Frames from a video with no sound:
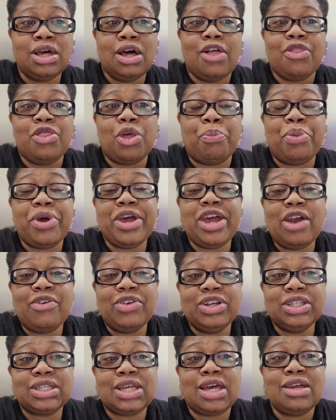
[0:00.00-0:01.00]
The
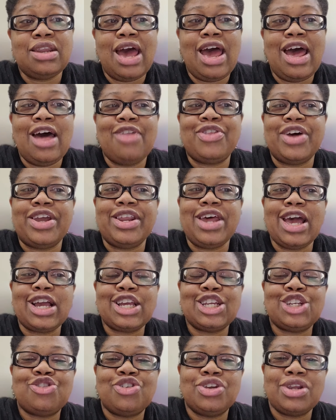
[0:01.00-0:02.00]
parents can add that
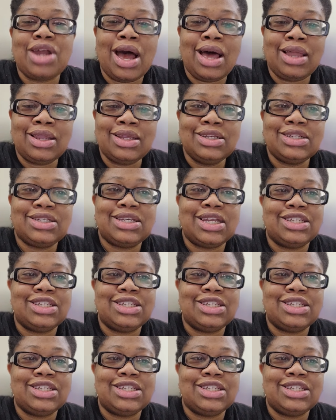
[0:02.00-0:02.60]
extra knowledge